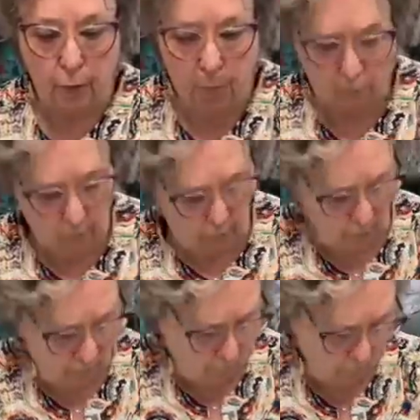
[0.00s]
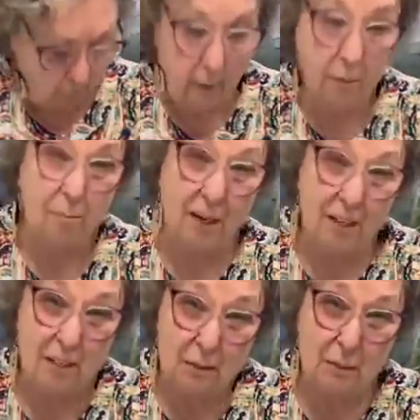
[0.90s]
front of all of them,
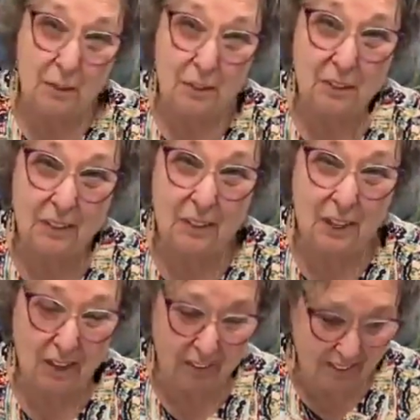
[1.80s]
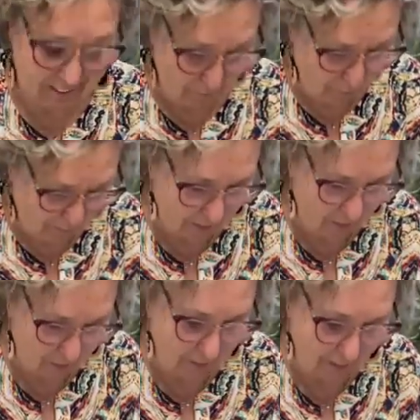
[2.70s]
my husband took the longest, and
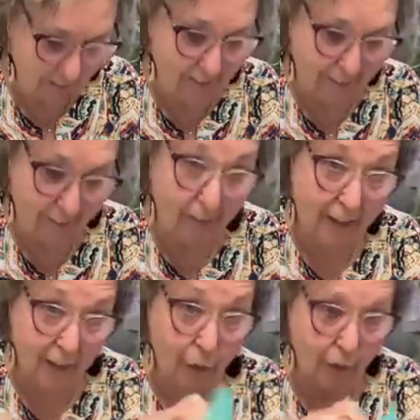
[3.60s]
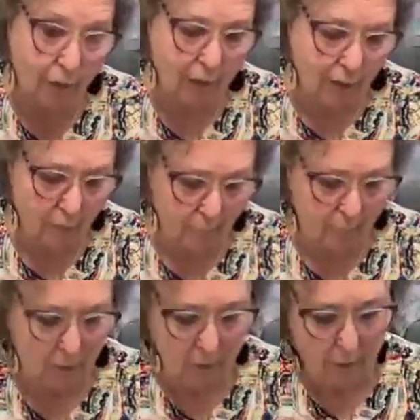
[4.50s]
Pastor had to say, Ray, hurry up,
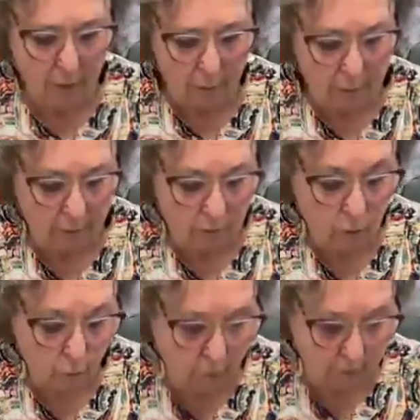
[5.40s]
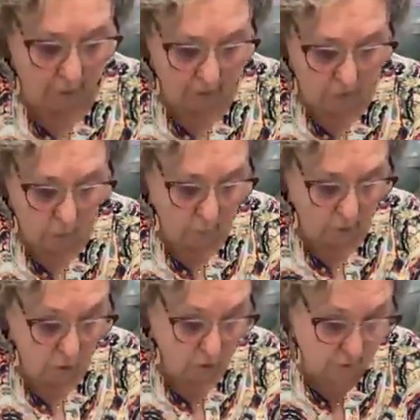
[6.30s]
because Ray has so
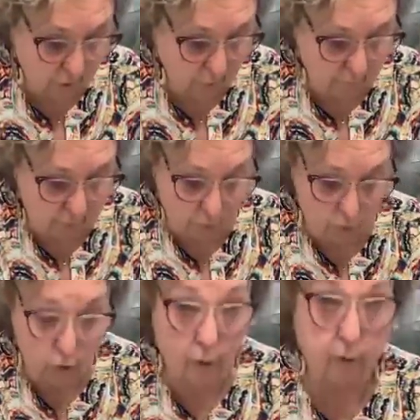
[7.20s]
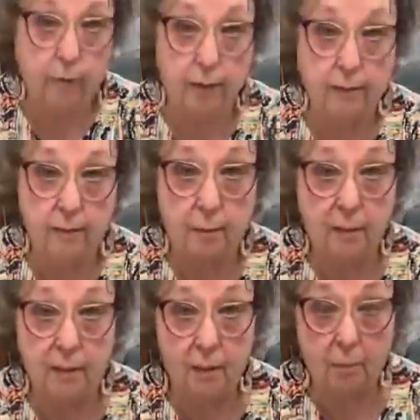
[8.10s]
much stuff. He was trying to find
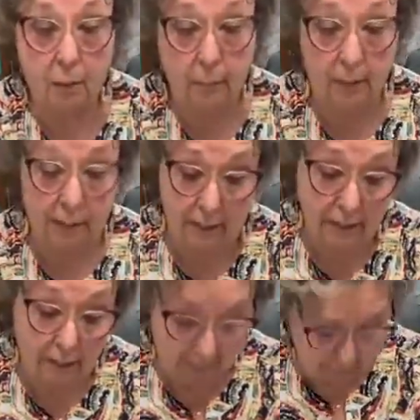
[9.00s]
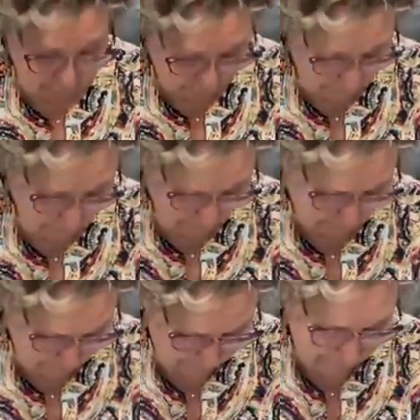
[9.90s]
something that maybe he didn't have.
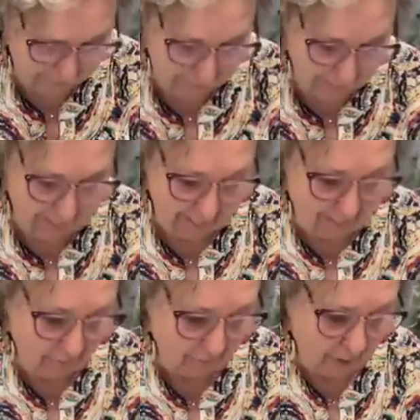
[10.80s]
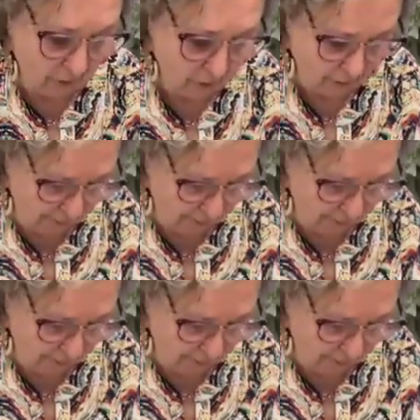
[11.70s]
He found